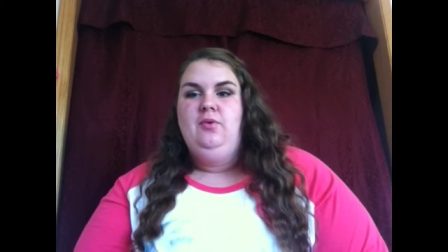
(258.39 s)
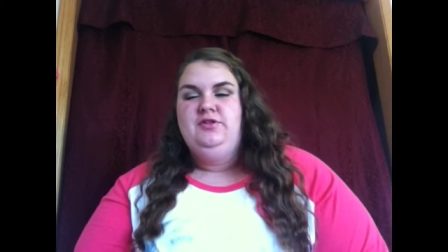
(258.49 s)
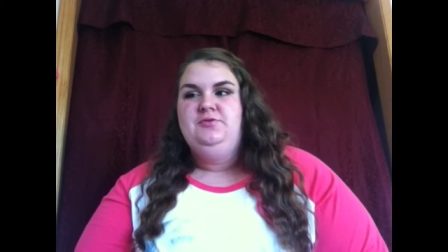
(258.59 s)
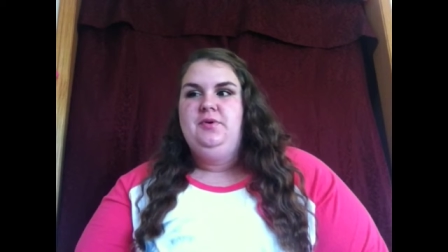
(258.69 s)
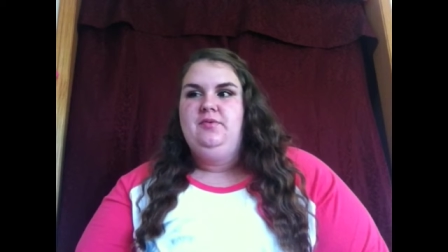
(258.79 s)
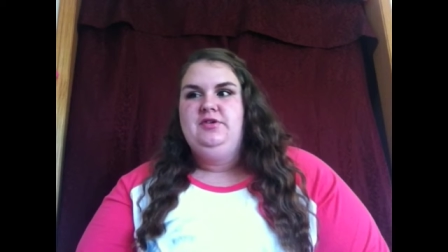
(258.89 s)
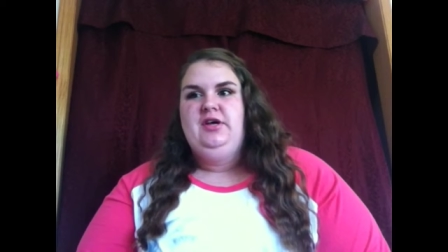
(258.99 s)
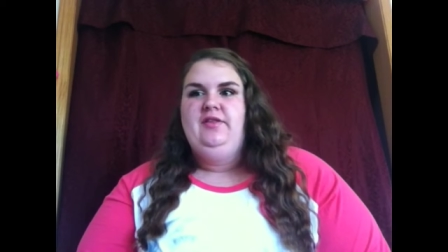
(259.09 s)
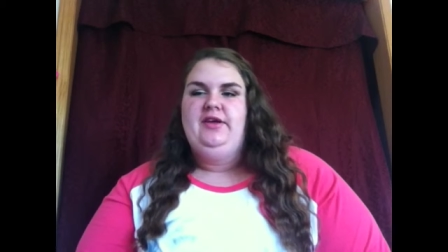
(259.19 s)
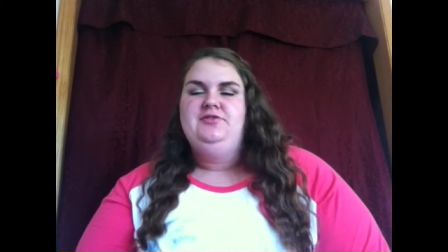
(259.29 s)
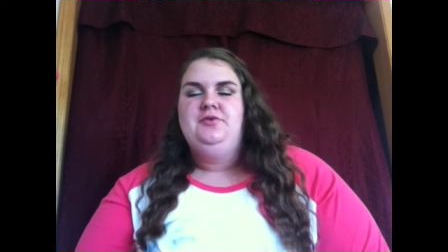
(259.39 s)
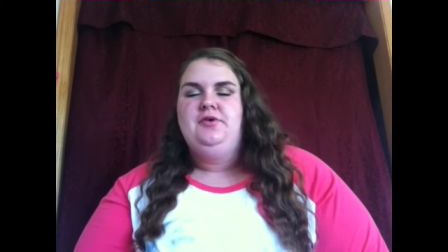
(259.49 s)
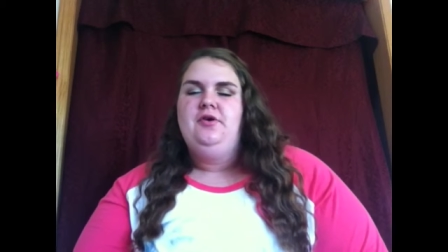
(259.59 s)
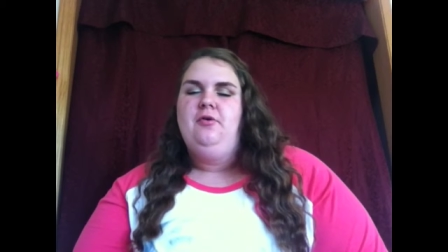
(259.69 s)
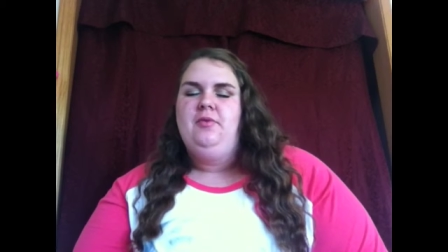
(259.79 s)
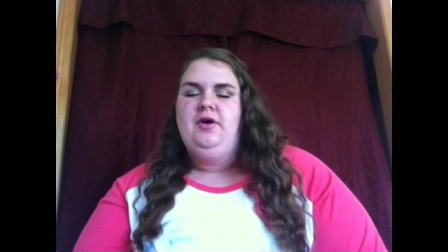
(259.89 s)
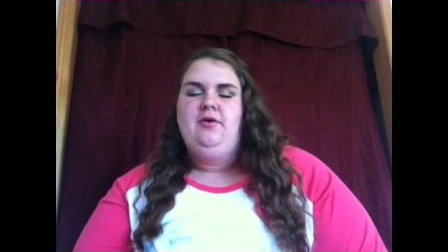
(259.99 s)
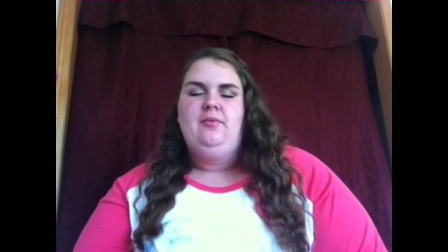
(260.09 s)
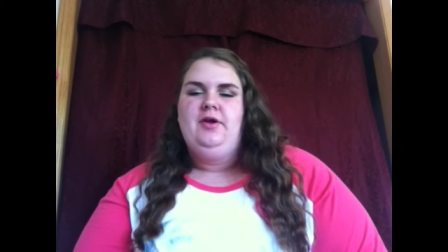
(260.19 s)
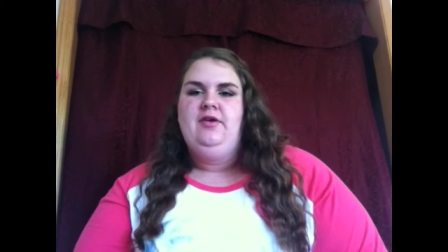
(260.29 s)
once we were done, like doing our homework
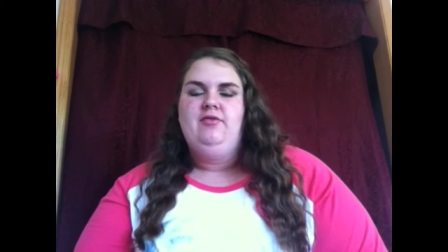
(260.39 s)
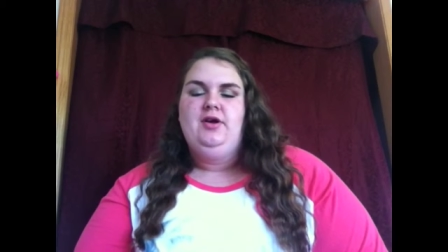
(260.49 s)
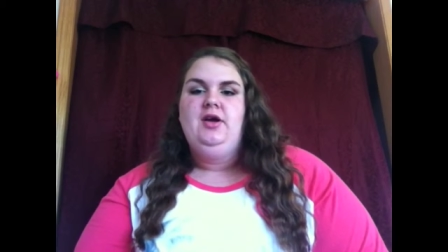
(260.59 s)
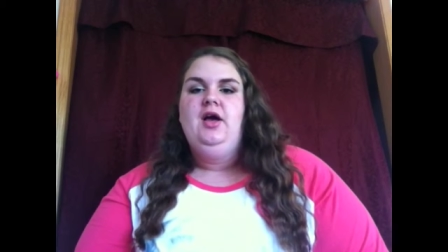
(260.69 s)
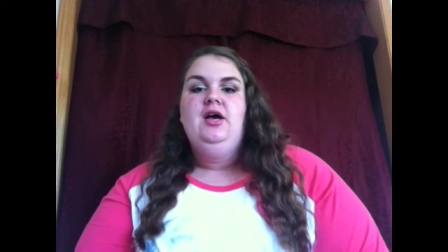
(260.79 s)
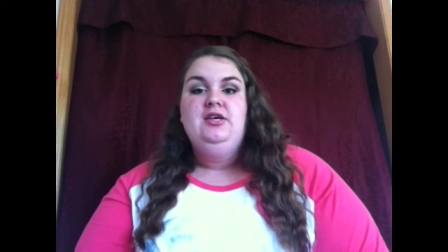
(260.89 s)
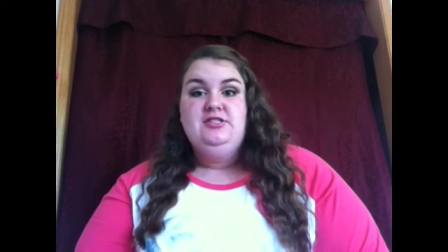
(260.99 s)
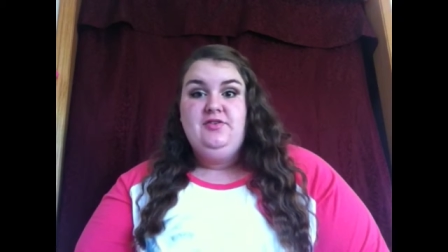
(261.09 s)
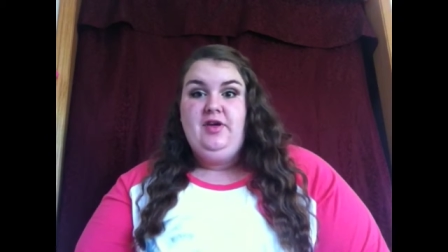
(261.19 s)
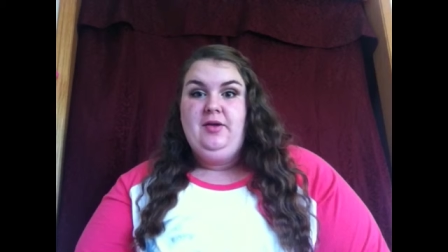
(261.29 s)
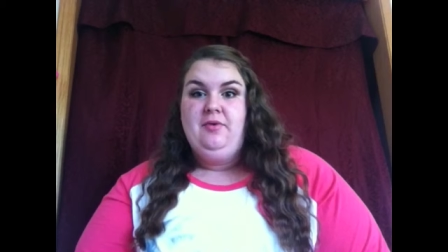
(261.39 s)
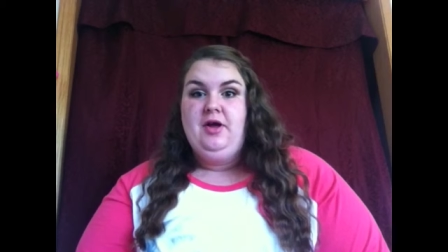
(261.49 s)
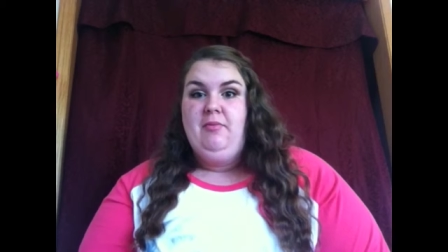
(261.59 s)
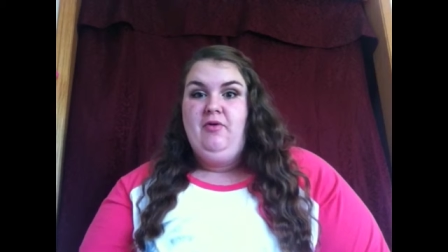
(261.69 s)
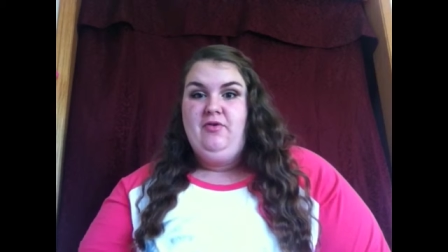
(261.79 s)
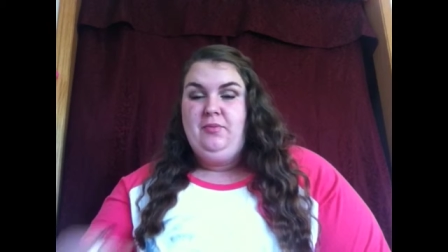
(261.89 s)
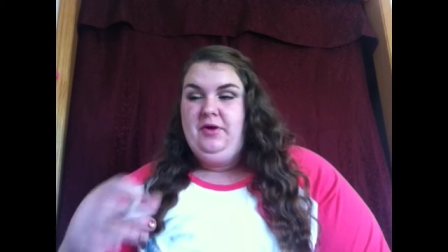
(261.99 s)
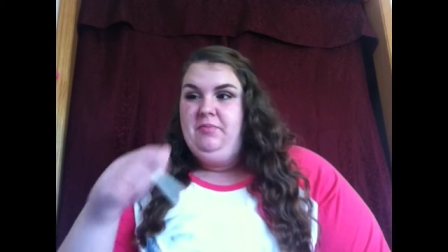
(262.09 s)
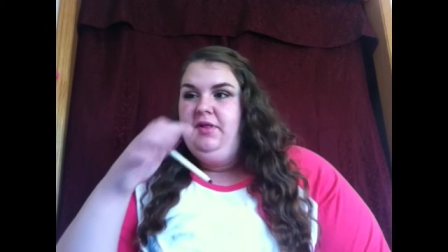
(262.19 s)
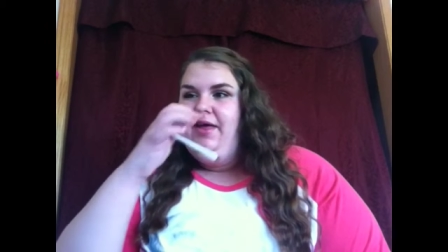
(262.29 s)
or whatever, Savannah would come over and
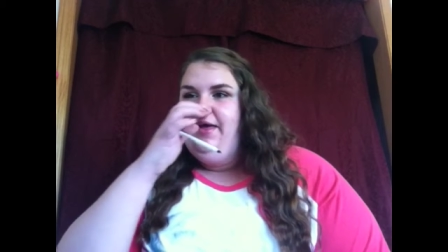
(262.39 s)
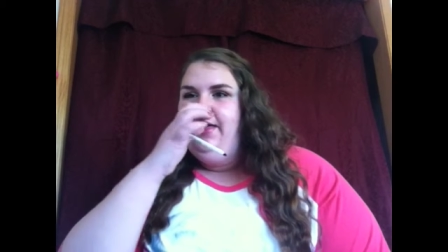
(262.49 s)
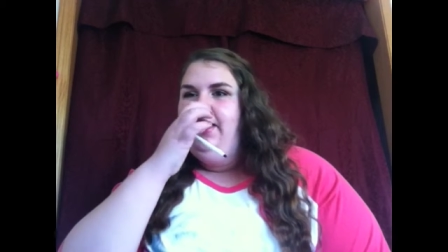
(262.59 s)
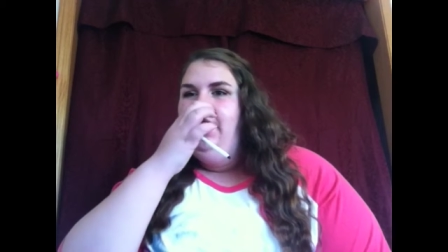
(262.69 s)
we'd play.